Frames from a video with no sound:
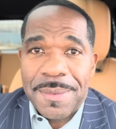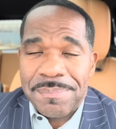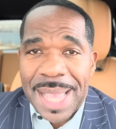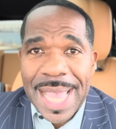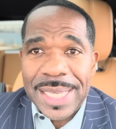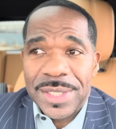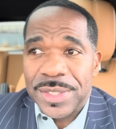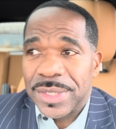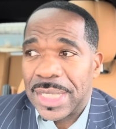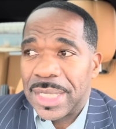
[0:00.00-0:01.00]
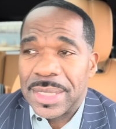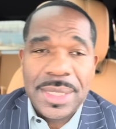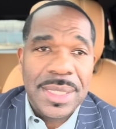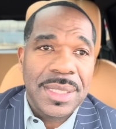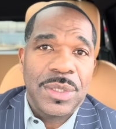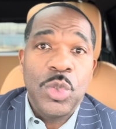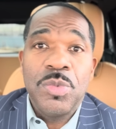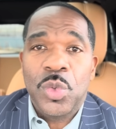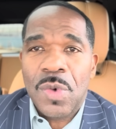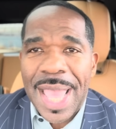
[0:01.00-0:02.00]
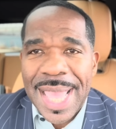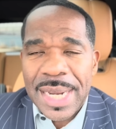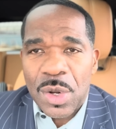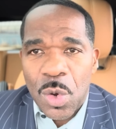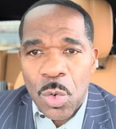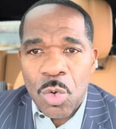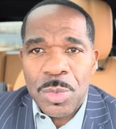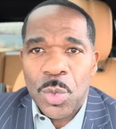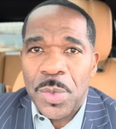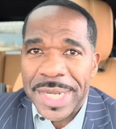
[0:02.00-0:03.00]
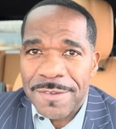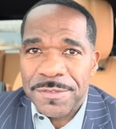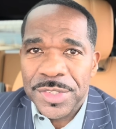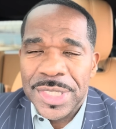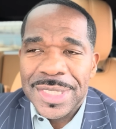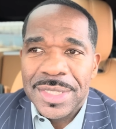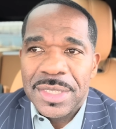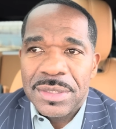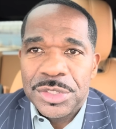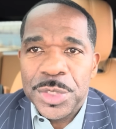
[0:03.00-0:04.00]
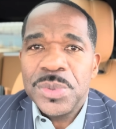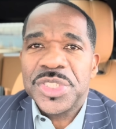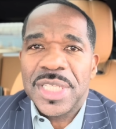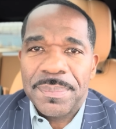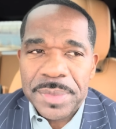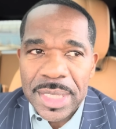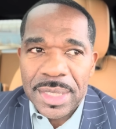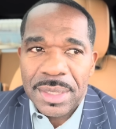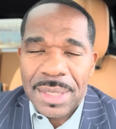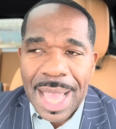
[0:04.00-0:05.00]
buy her a Uber ride home or whatever. Do something.